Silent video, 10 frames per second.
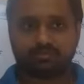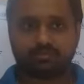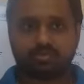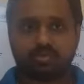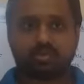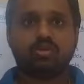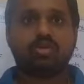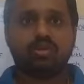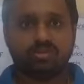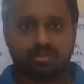So
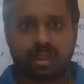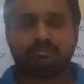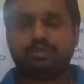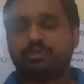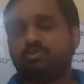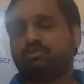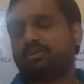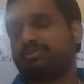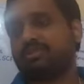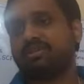the aptitude
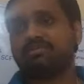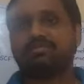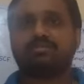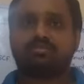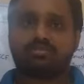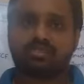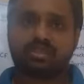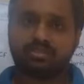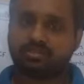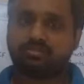questions,
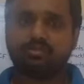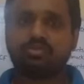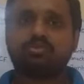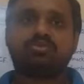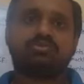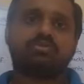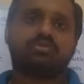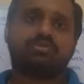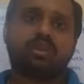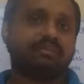the
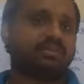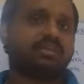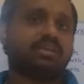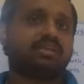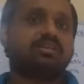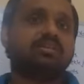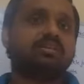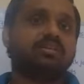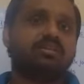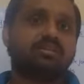interviews, everything,
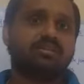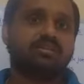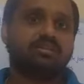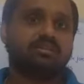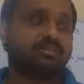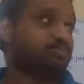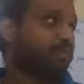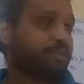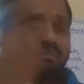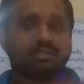this
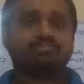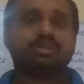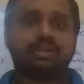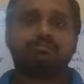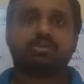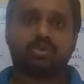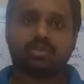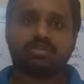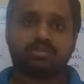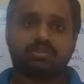paper is very
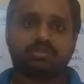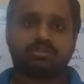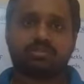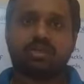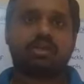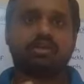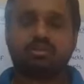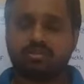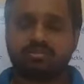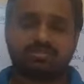important regarding
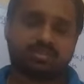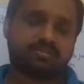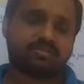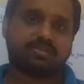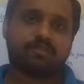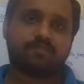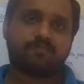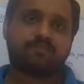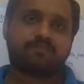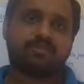all these things.
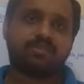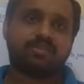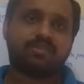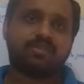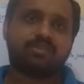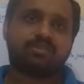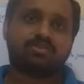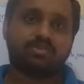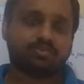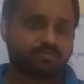
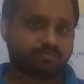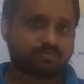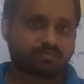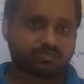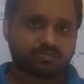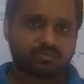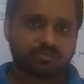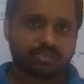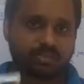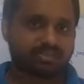So
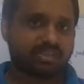once